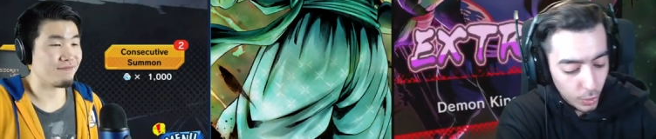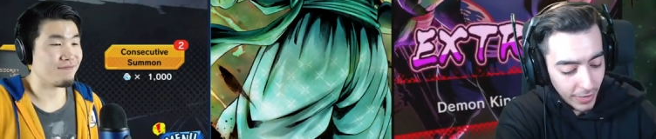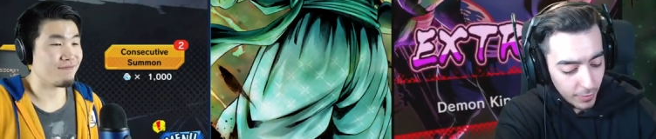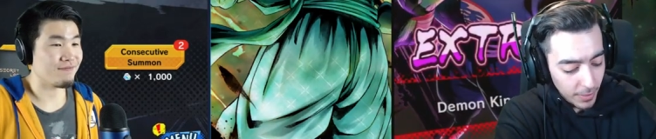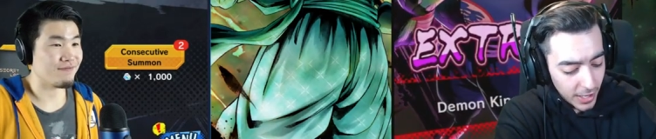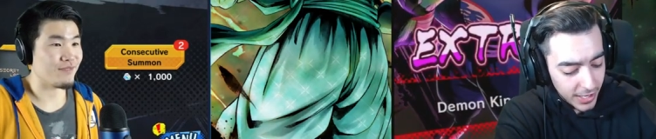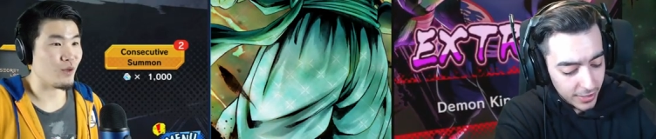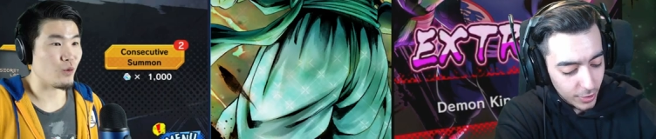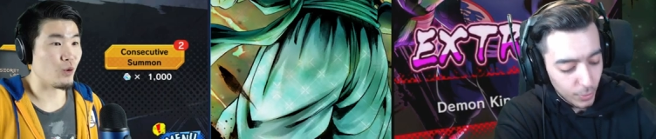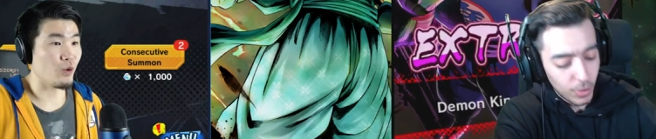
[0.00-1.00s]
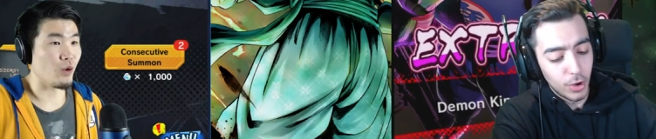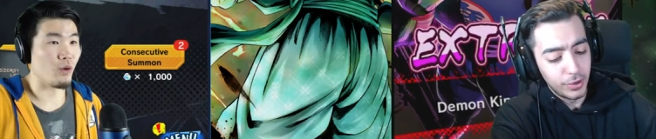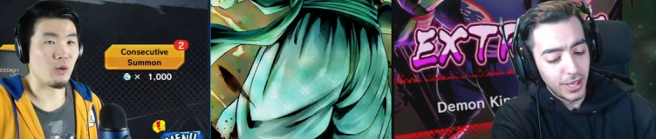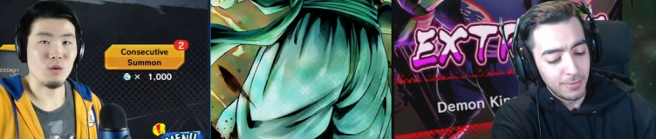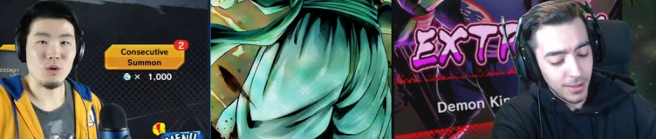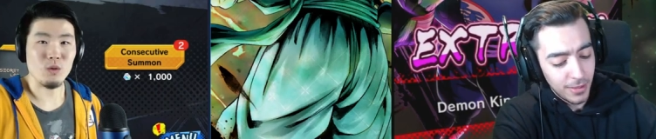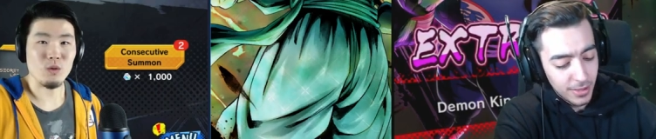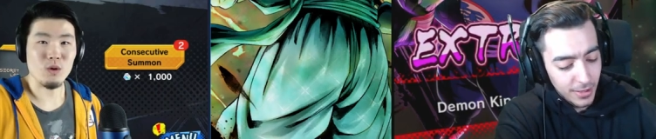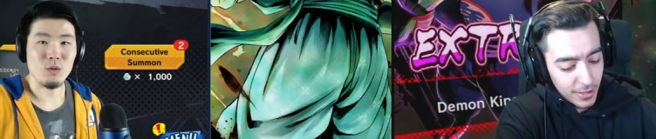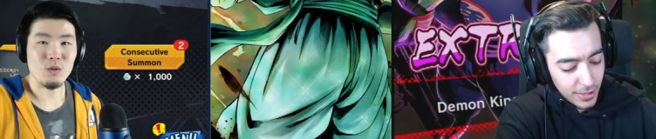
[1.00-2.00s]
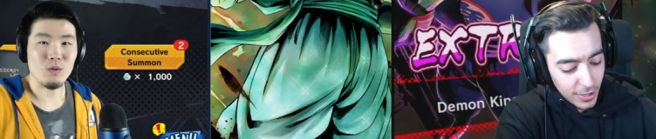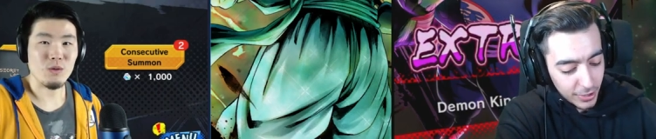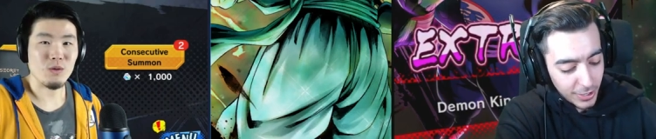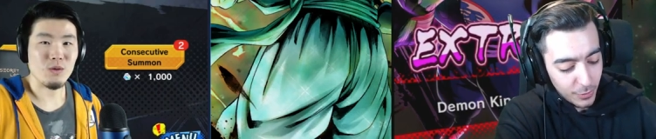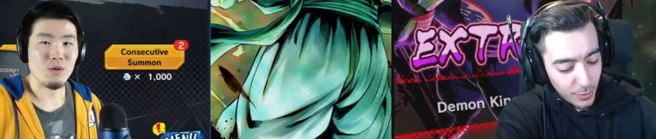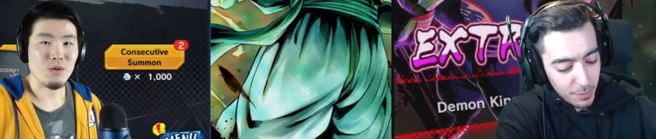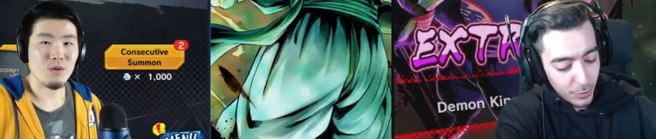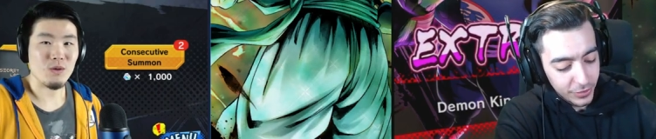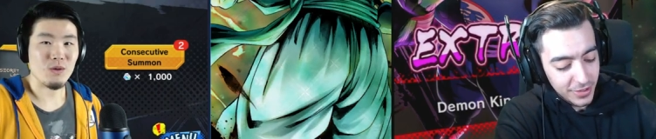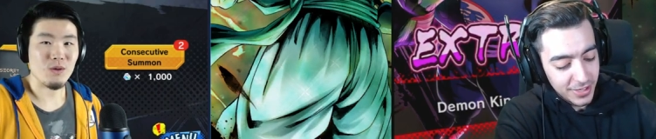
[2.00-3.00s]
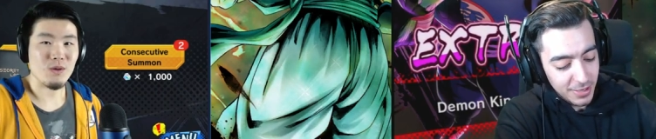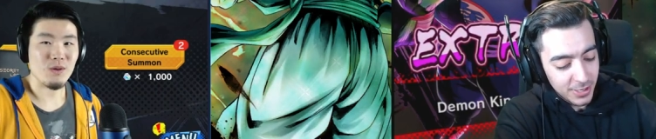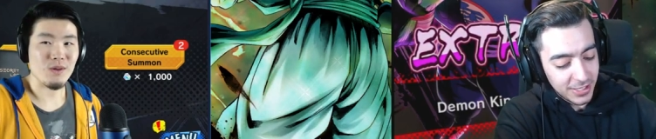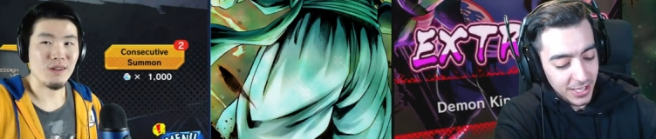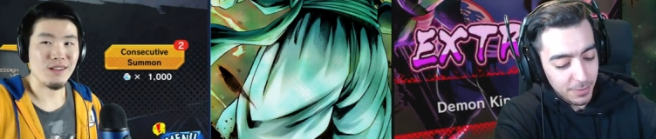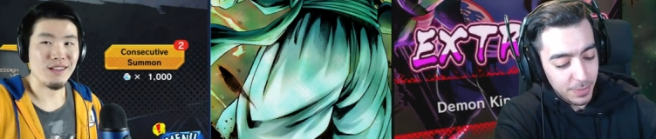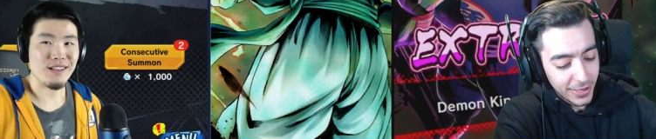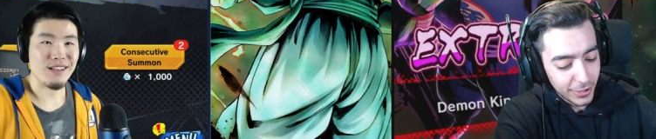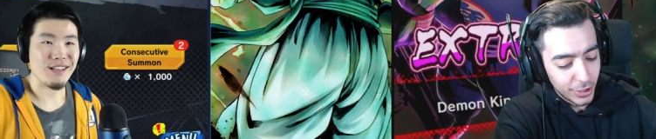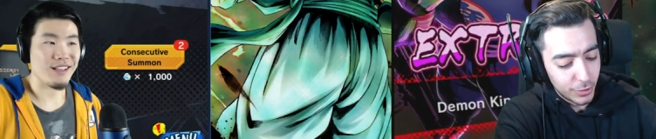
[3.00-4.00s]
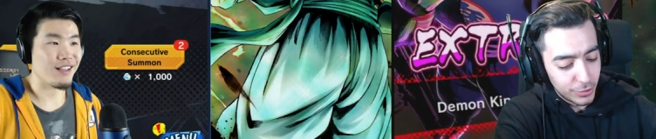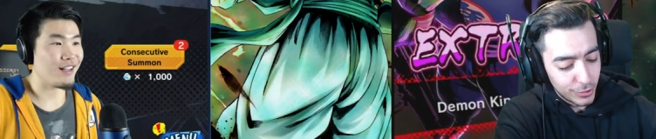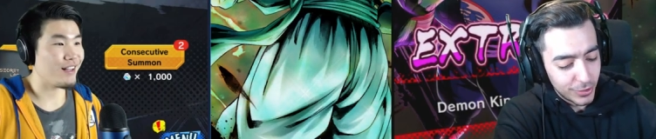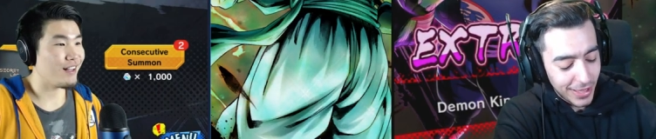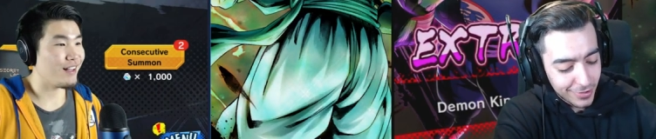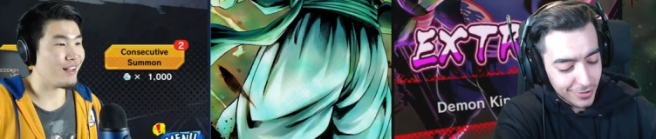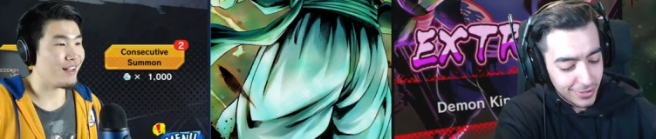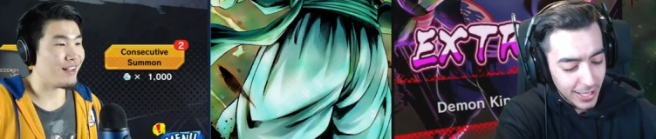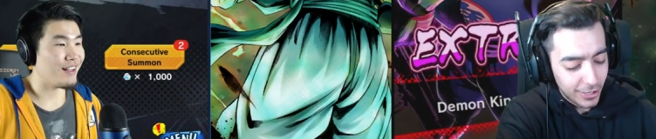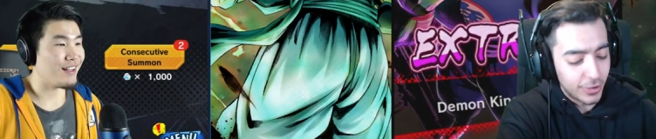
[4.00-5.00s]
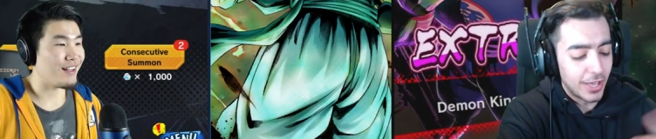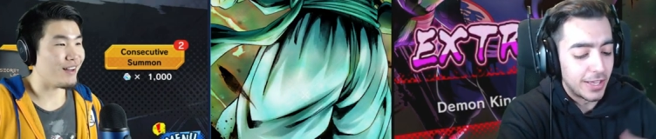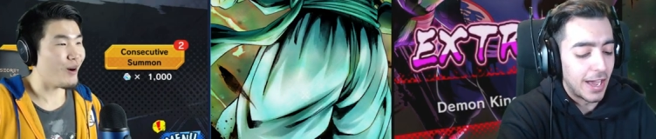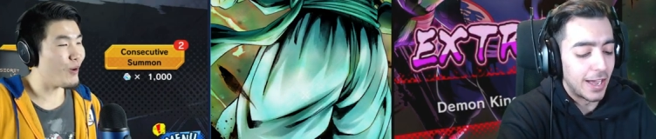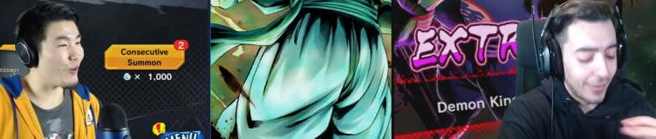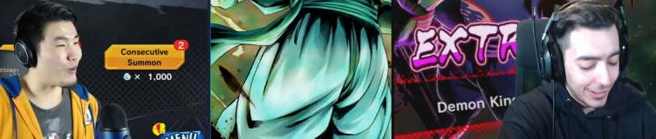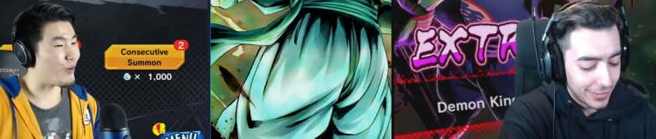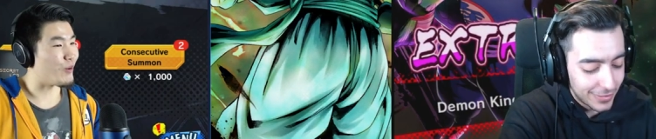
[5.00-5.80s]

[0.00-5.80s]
Speaker 1: never mind! Whoa, okay. Okay, we pulled the Demon King Piccolo, dude, that's sick. Okay, yeah, I had this